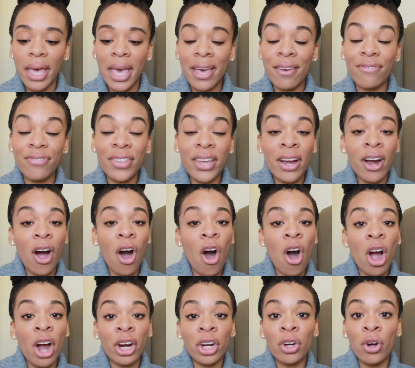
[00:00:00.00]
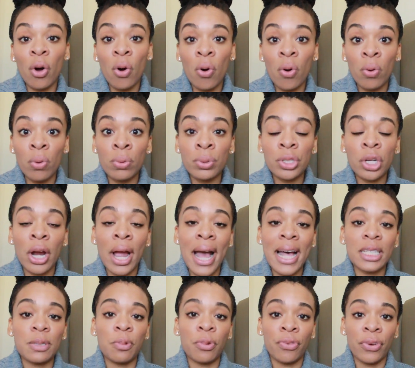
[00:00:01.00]
If there are goals or
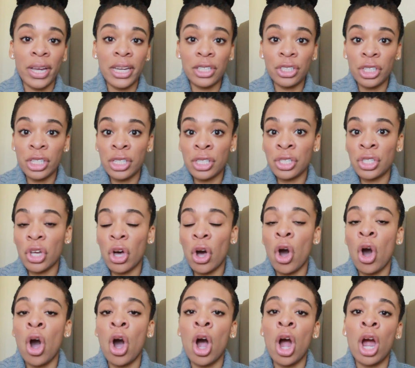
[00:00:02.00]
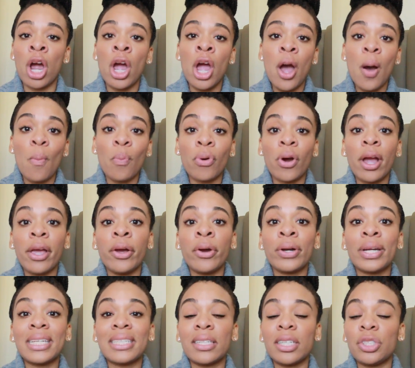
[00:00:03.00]
aspirations or
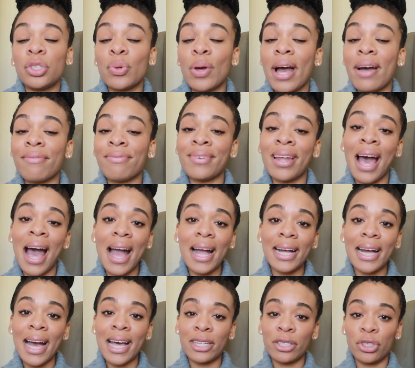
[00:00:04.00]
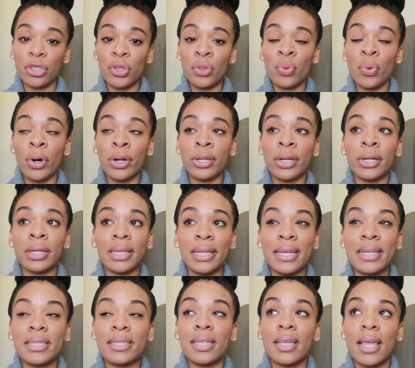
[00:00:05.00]
priorities that you have not gotten to on your
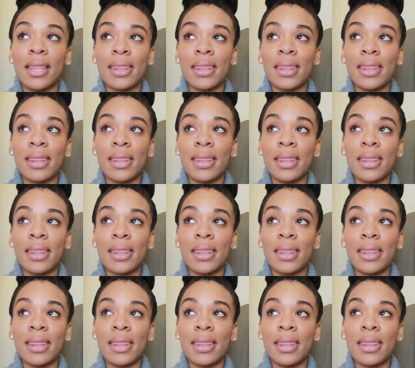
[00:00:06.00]
list,